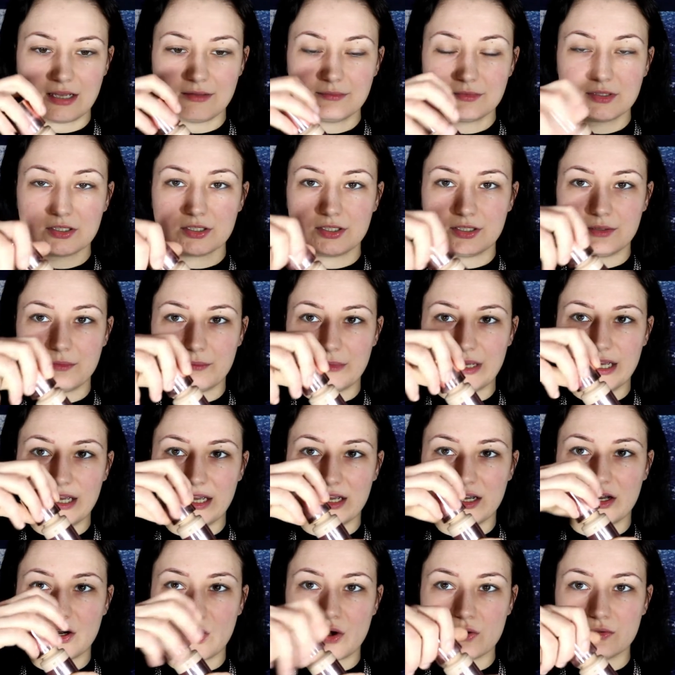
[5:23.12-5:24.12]
I'm gonna
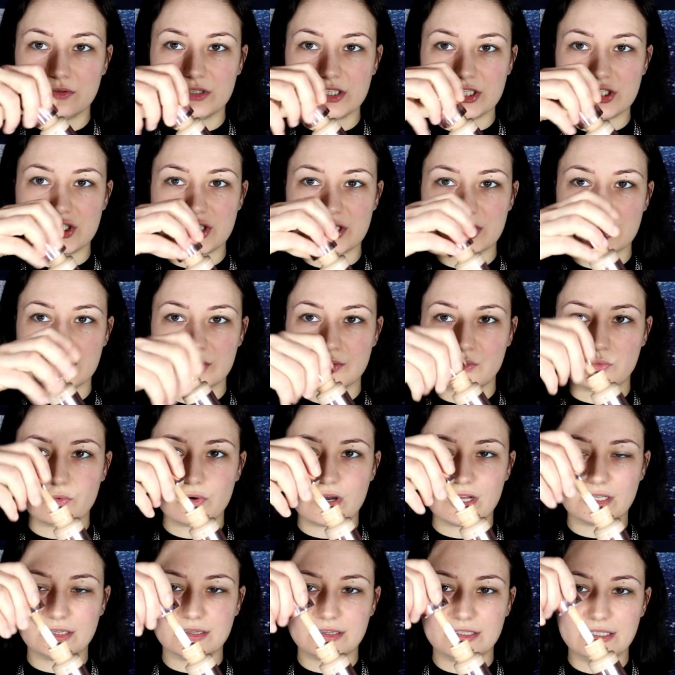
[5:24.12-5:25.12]
make only just
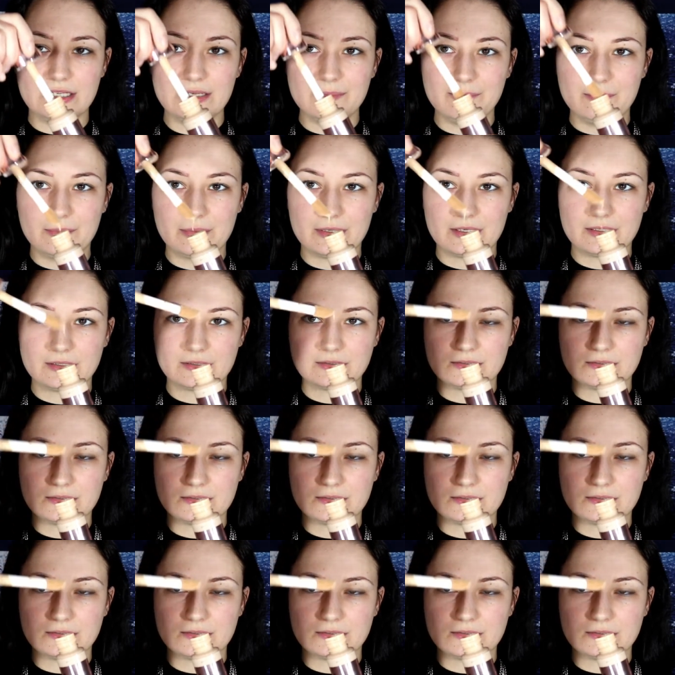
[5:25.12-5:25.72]
one dip,